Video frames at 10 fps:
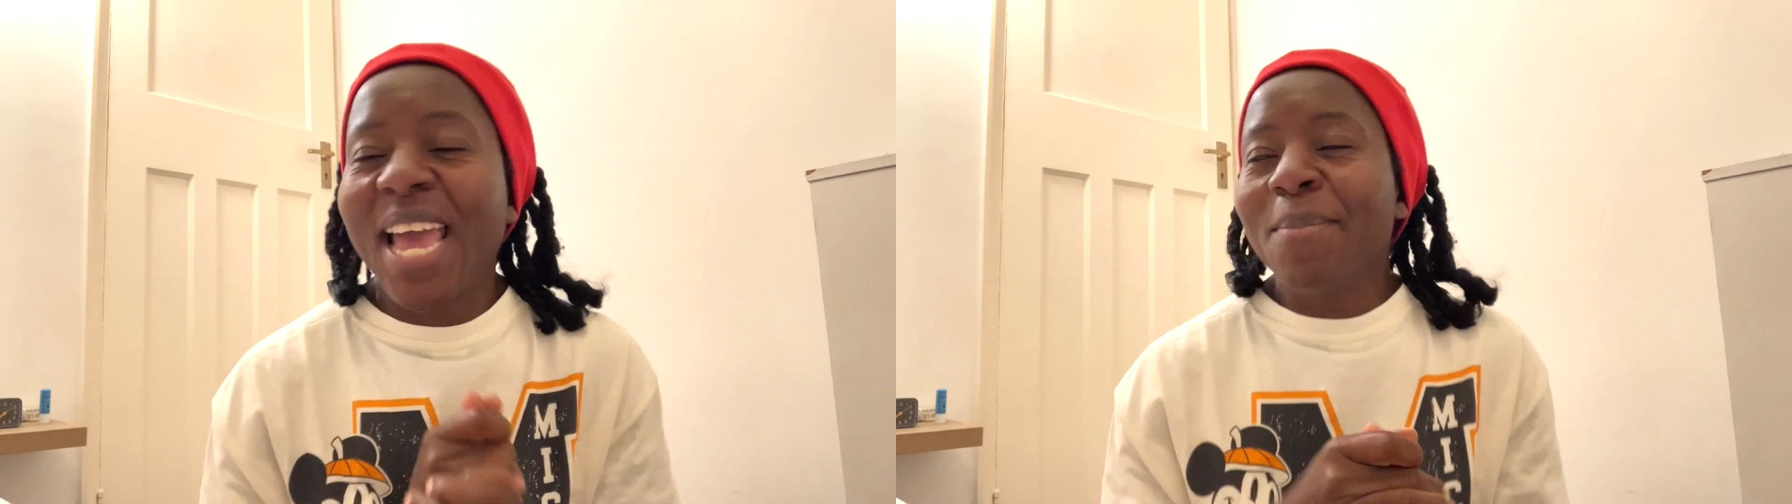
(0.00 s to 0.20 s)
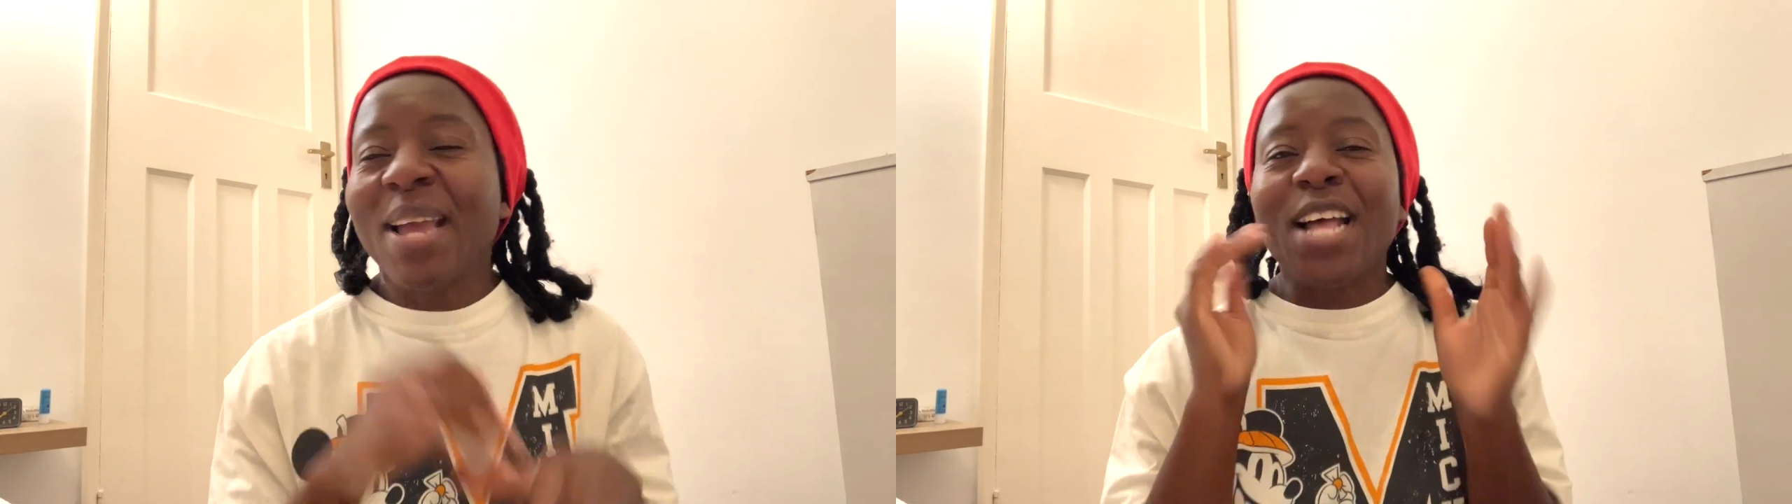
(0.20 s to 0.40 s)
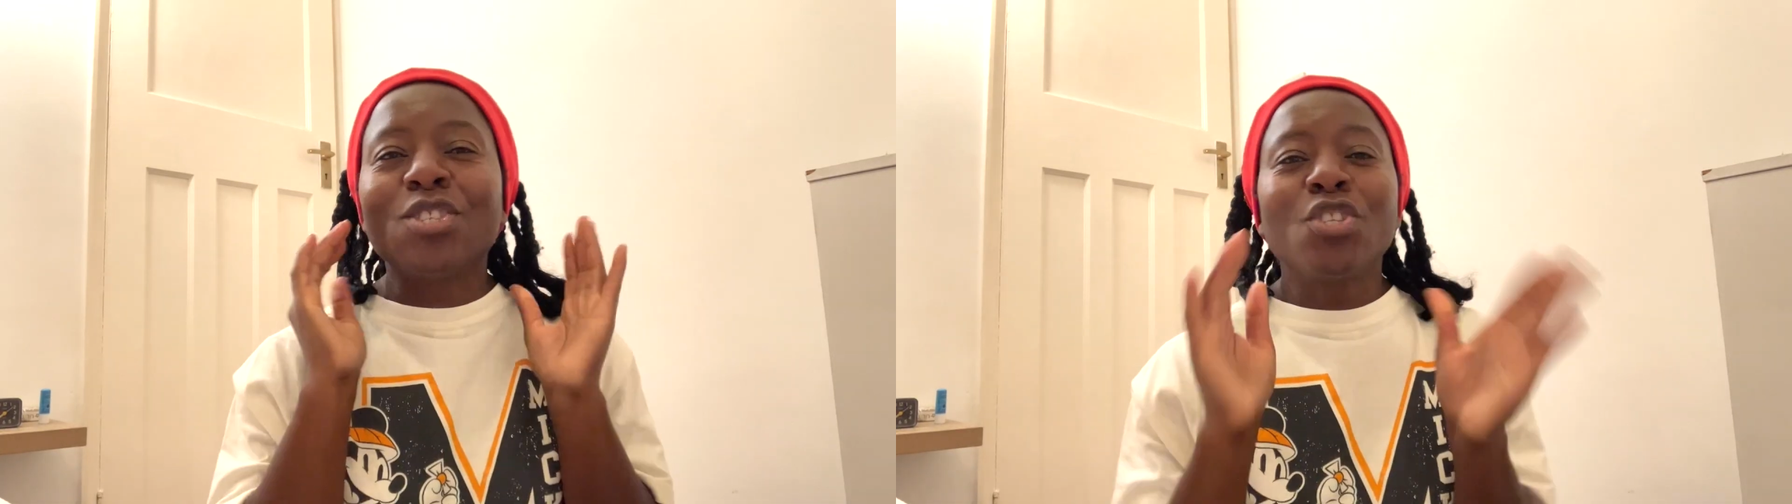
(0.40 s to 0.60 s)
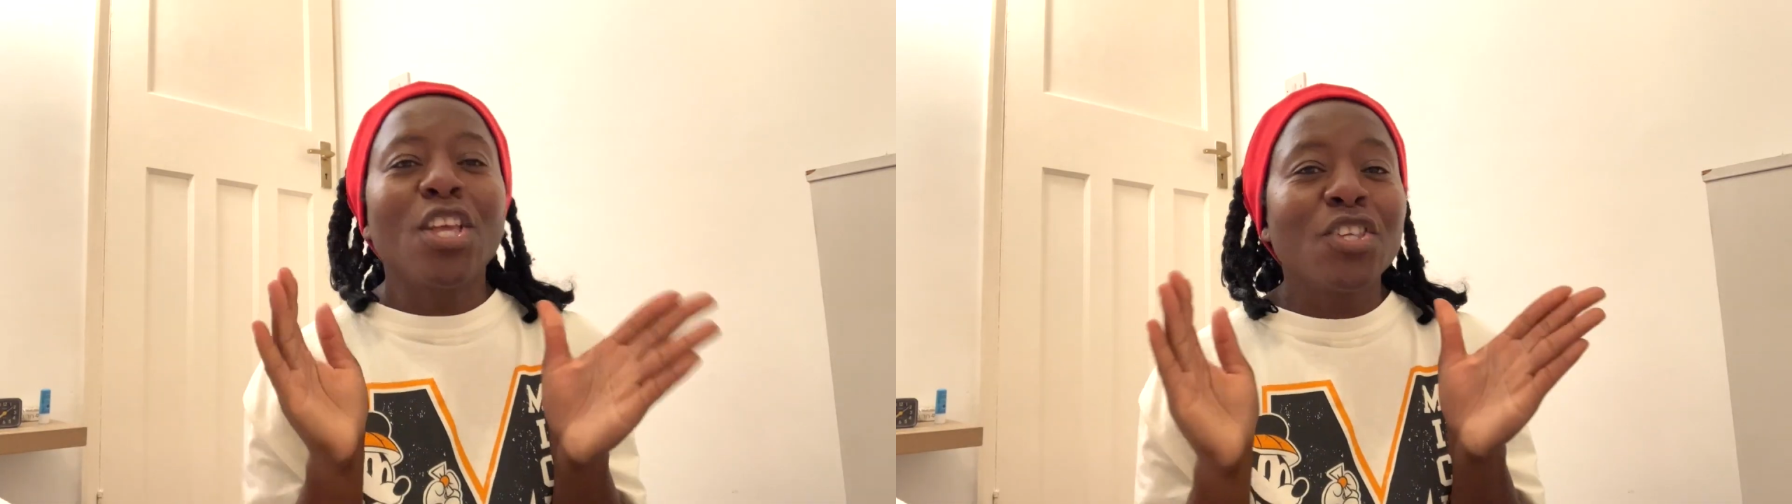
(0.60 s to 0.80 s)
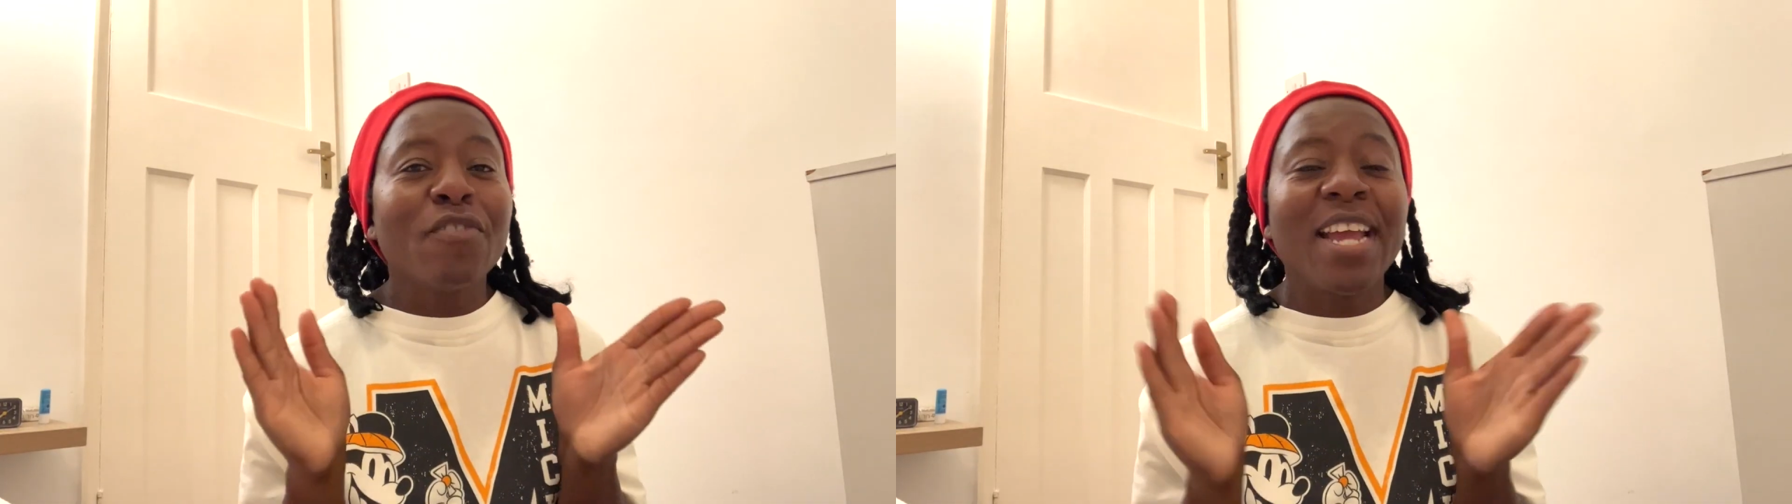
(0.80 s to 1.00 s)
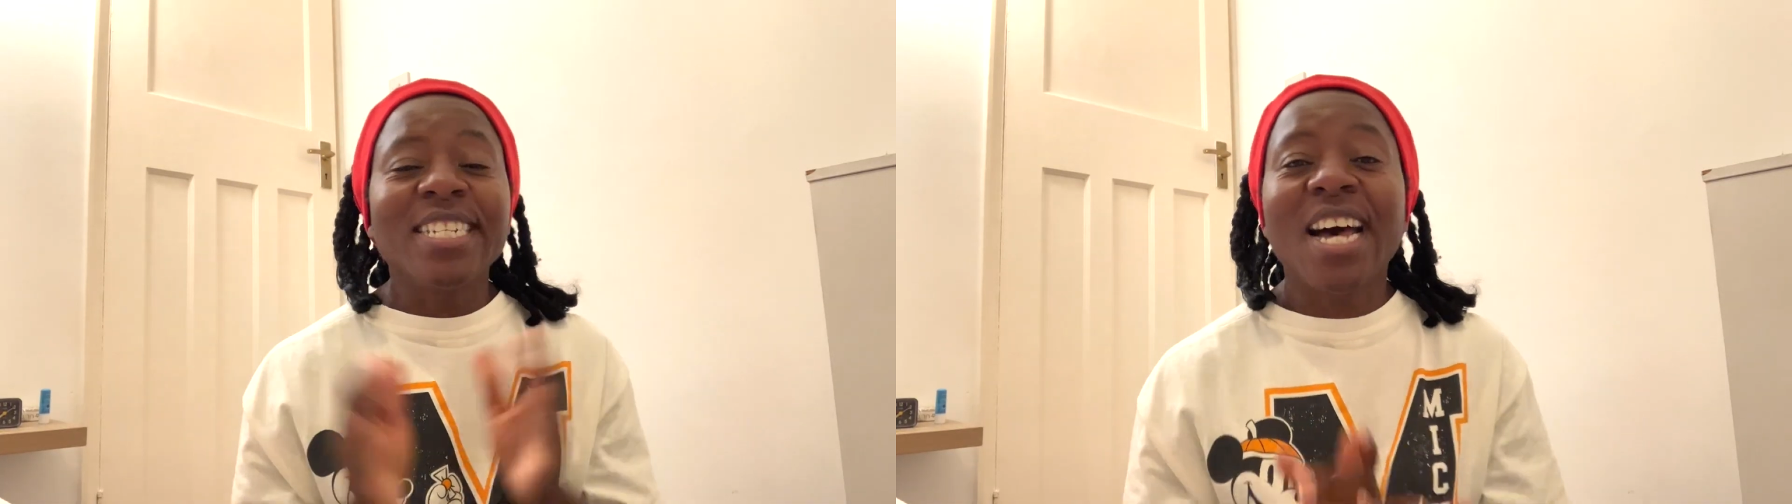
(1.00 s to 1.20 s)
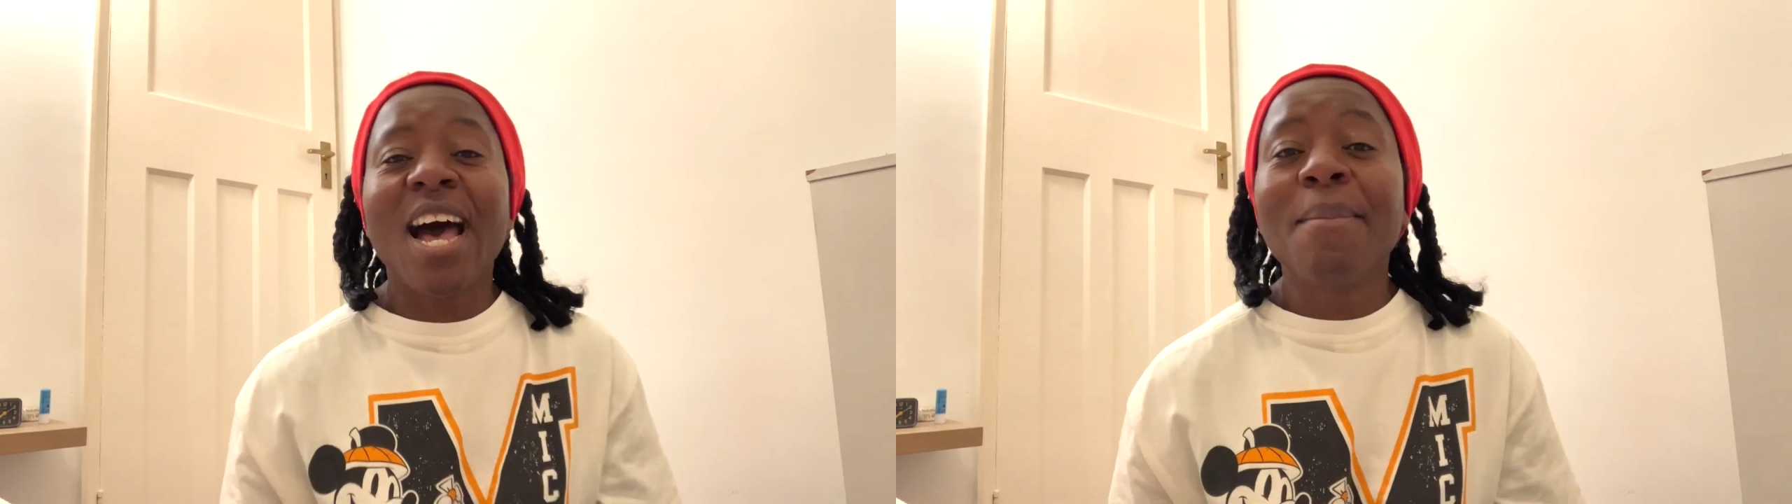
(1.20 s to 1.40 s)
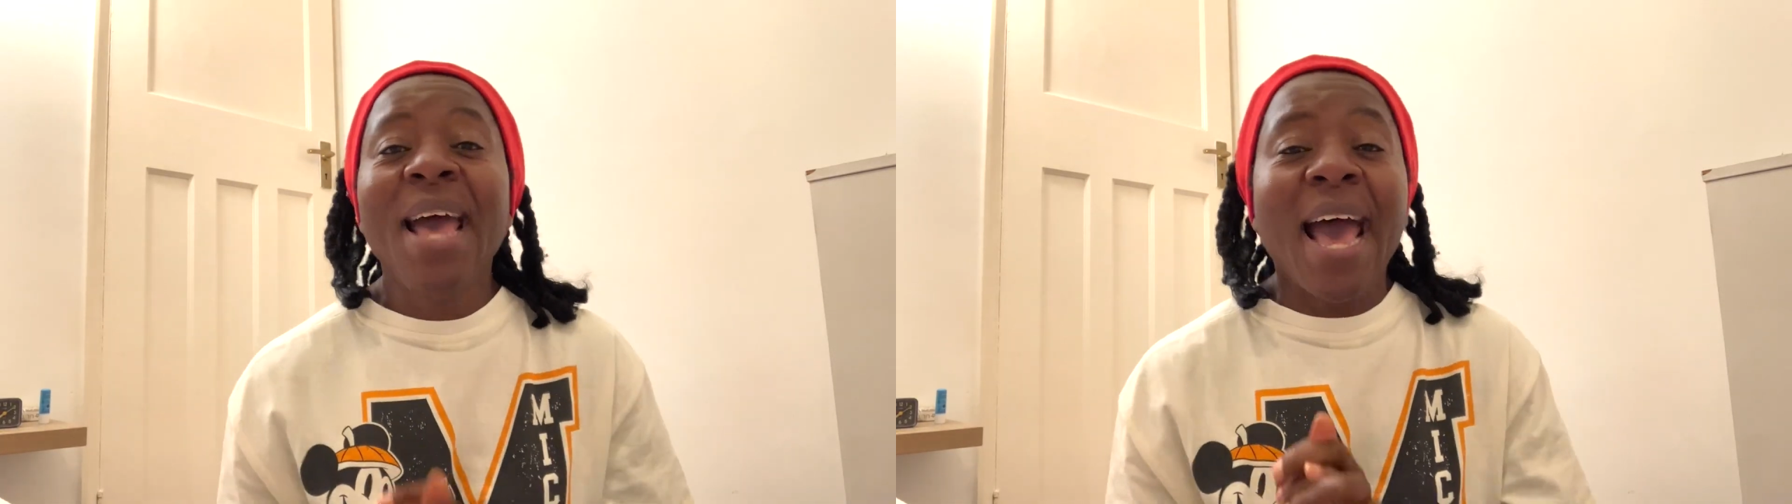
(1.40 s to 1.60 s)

and we had such a great time.